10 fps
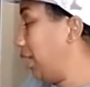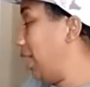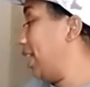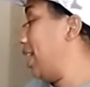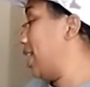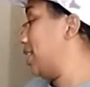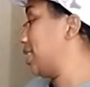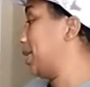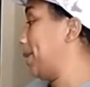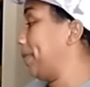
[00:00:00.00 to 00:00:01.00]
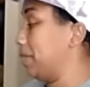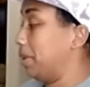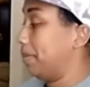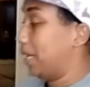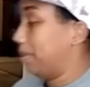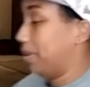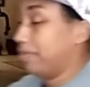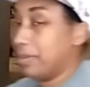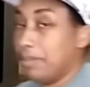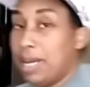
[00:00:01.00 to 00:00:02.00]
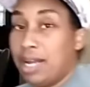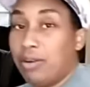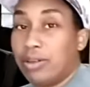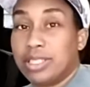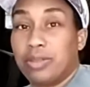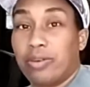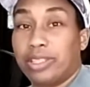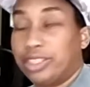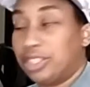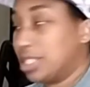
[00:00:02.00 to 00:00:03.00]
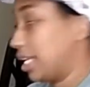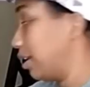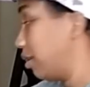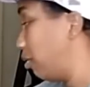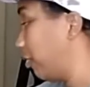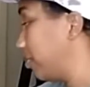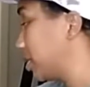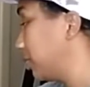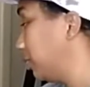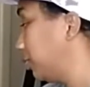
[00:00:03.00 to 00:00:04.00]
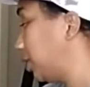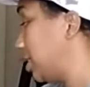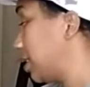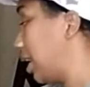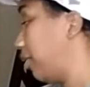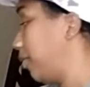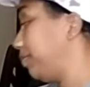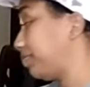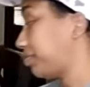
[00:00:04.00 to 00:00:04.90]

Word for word: Hey, handsome. Come here, baby. My oldest daughter is just getting home from school. She's out.